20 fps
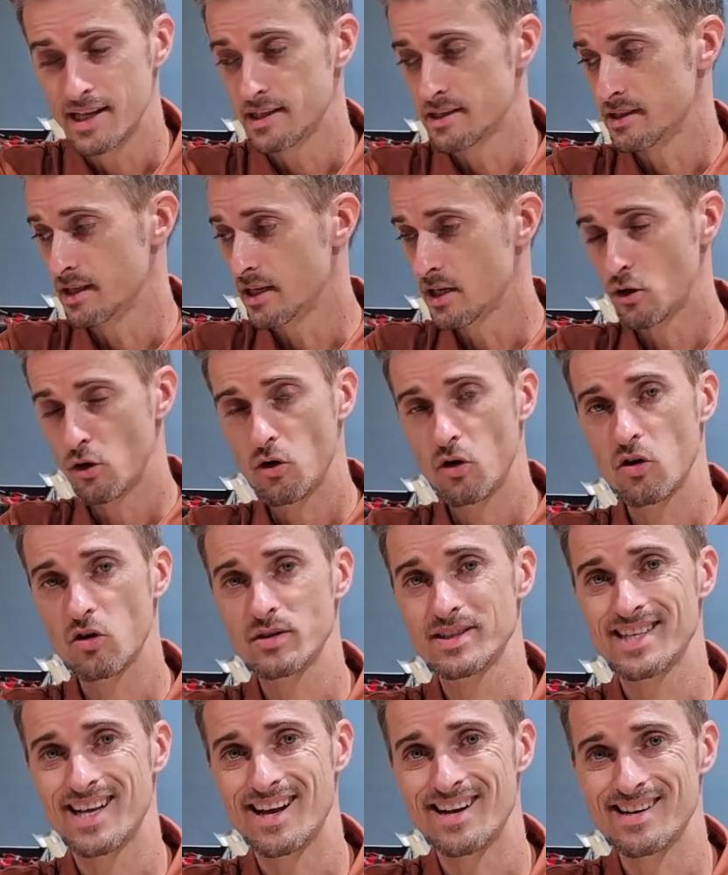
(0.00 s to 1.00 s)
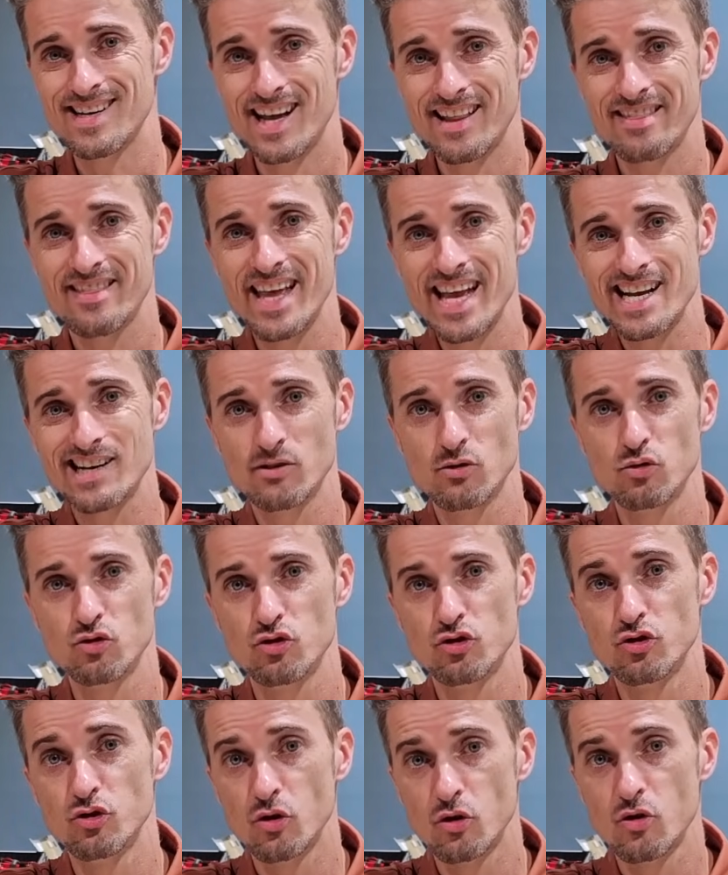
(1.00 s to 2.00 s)
The error codes are not there to
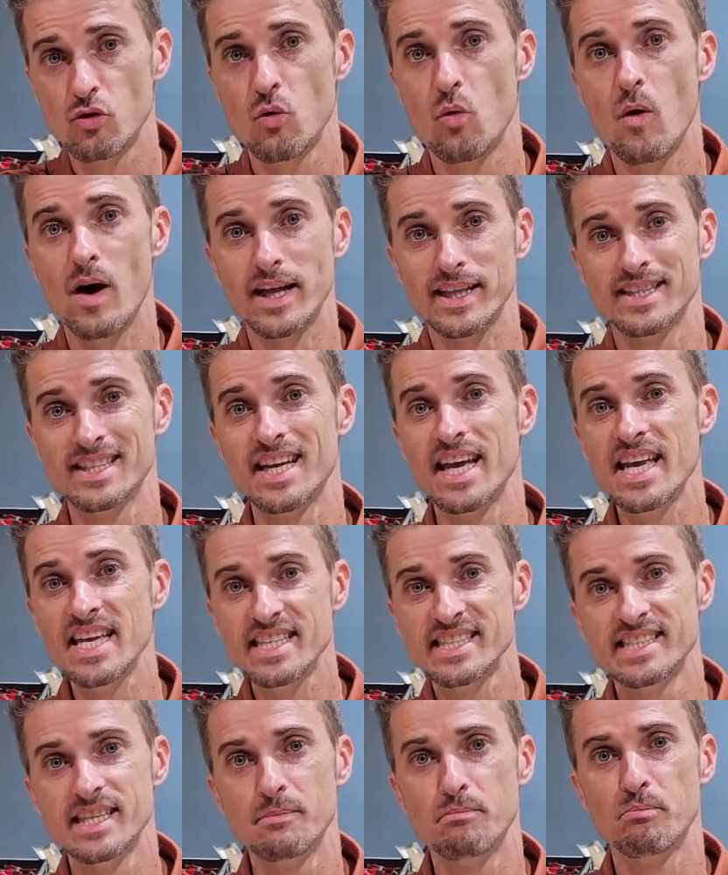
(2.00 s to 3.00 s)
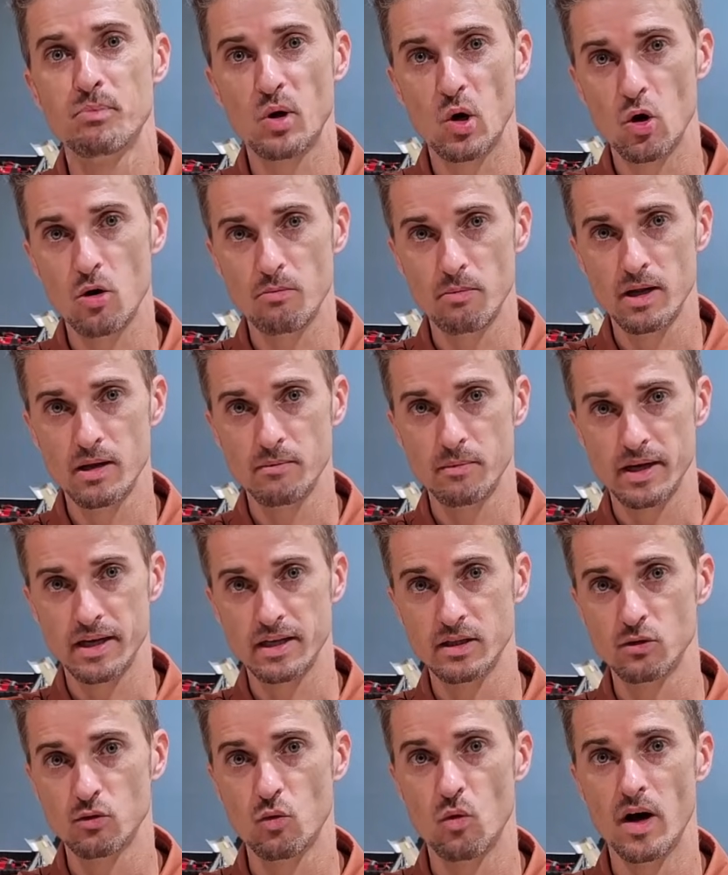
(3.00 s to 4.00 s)
show you what is the problem
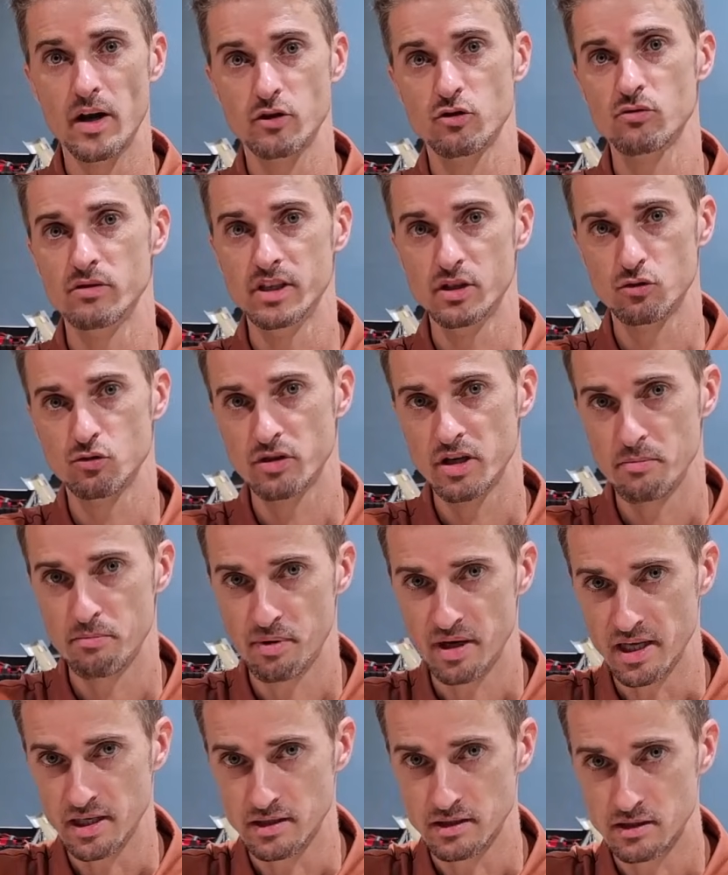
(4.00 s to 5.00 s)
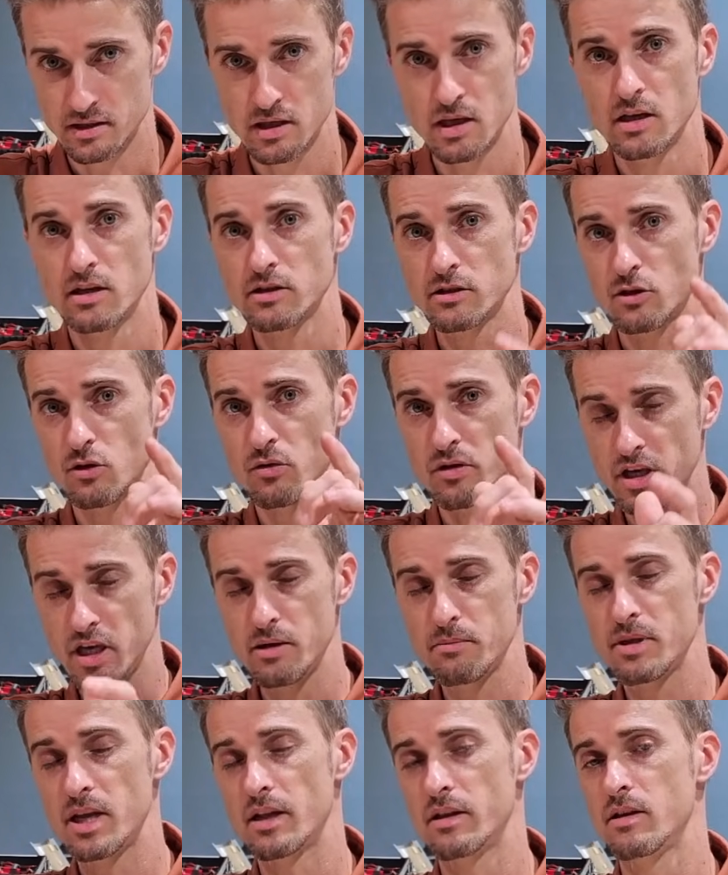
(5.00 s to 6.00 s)
and what you'll need to replace. So
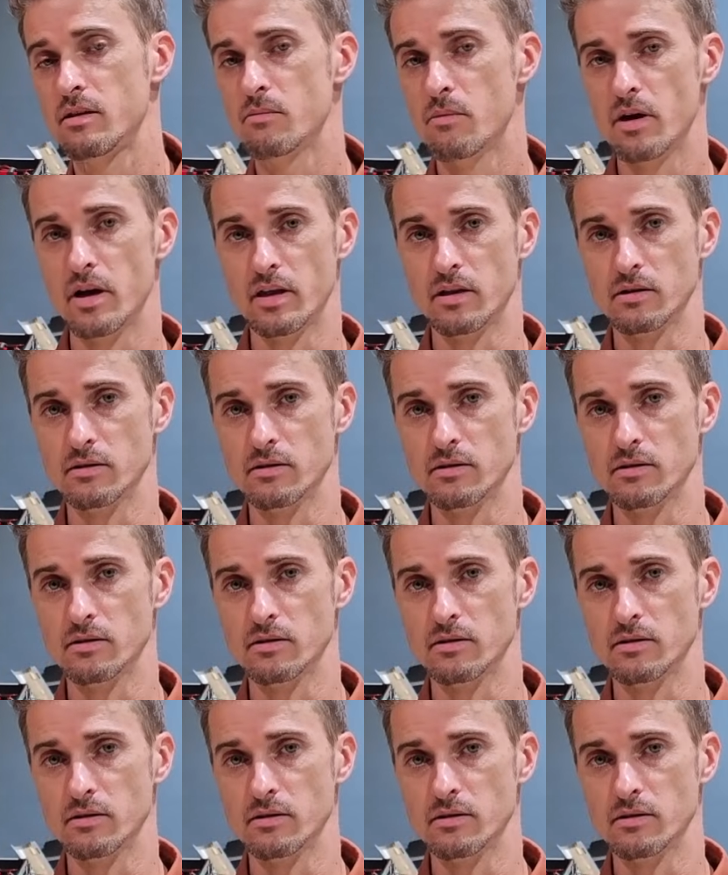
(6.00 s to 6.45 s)
keep that in mind.